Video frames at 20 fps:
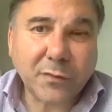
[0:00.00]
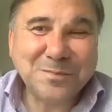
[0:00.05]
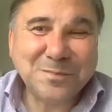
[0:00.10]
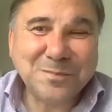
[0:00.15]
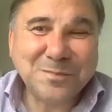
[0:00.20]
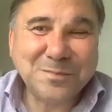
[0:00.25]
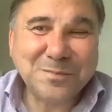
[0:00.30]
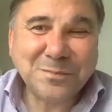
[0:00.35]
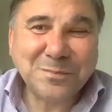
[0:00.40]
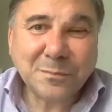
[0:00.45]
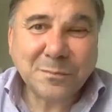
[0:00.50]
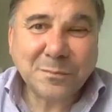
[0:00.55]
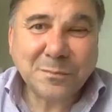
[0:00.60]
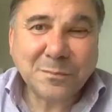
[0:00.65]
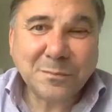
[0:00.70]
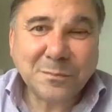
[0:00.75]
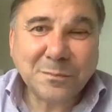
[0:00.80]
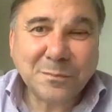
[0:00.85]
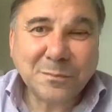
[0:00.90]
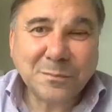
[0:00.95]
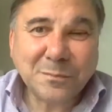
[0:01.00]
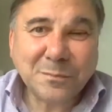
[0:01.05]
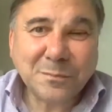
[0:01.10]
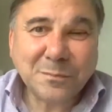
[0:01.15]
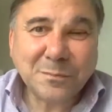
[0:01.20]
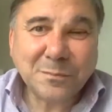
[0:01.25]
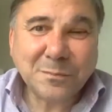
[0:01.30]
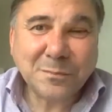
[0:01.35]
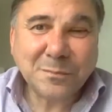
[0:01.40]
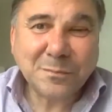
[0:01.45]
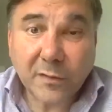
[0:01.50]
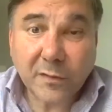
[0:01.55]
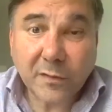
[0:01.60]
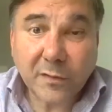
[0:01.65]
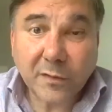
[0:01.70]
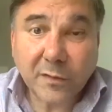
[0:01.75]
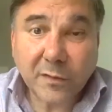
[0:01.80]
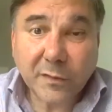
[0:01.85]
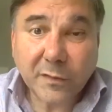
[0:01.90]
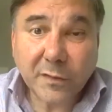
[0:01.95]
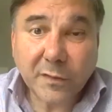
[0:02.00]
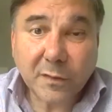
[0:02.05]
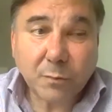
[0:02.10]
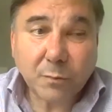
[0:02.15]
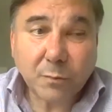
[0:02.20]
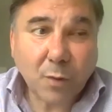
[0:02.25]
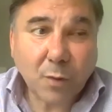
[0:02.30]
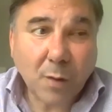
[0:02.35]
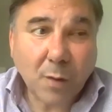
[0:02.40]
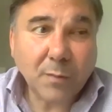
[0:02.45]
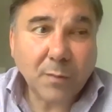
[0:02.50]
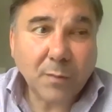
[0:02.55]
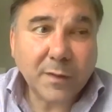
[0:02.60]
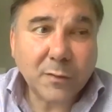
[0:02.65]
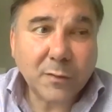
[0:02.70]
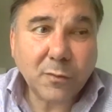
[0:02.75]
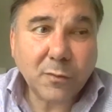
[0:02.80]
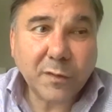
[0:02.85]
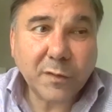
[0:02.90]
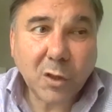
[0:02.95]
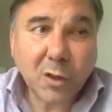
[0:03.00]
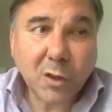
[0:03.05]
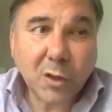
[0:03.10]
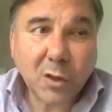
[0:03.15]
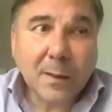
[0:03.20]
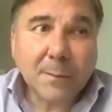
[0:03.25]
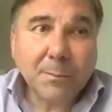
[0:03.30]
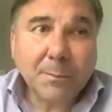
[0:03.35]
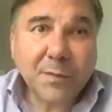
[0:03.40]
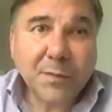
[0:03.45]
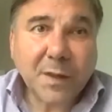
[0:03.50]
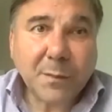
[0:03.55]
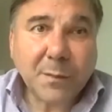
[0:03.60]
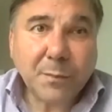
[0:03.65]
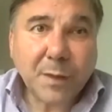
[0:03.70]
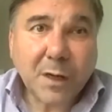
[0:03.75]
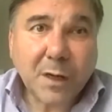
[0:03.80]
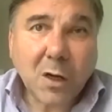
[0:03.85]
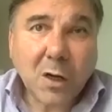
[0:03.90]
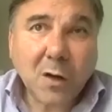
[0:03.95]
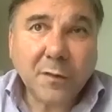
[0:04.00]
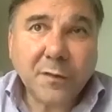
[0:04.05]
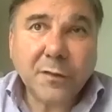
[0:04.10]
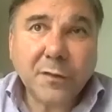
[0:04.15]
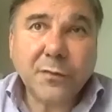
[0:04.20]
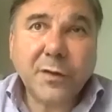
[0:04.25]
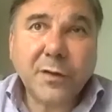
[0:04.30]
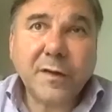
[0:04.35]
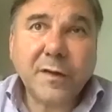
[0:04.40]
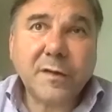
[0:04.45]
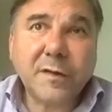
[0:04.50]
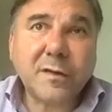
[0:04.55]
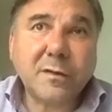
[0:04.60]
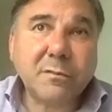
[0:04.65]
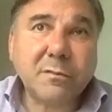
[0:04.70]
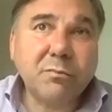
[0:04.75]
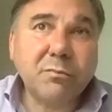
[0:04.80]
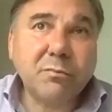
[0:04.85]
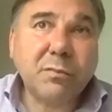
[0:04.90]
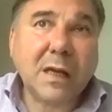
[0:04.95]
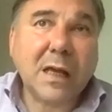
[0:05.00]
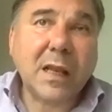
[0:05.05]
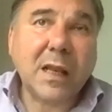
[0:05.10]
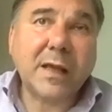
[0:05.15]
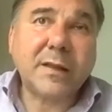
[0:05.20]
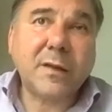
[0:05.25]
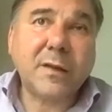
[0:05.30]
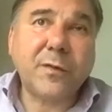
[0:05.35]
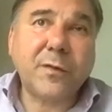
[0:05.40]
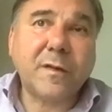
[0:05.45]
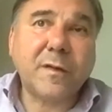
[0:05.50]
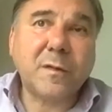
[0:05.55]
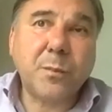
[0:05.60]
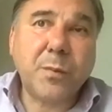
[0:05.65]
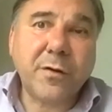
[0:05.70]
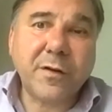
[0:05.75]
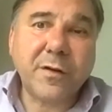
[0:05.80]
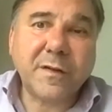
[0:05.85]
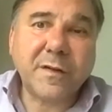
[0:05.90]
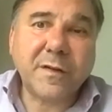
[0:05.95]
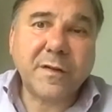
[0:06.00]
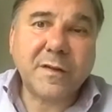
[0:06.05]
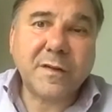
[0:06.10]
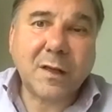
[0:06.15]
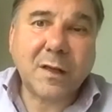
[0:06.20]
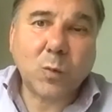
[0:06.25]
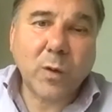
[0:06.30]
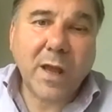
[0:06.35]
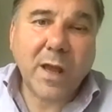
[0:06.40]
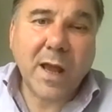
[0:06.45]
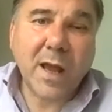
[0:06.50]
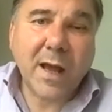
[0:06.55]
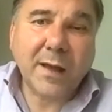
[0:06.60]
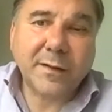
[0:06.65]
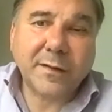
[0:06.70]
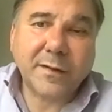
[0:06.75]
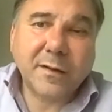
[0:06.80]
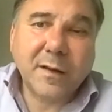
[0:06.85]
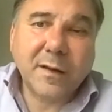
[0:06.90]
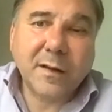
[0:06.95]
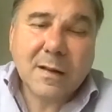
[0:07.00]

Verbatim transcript: there was an expectations and probably there was a hope that because of this collective experience that we had,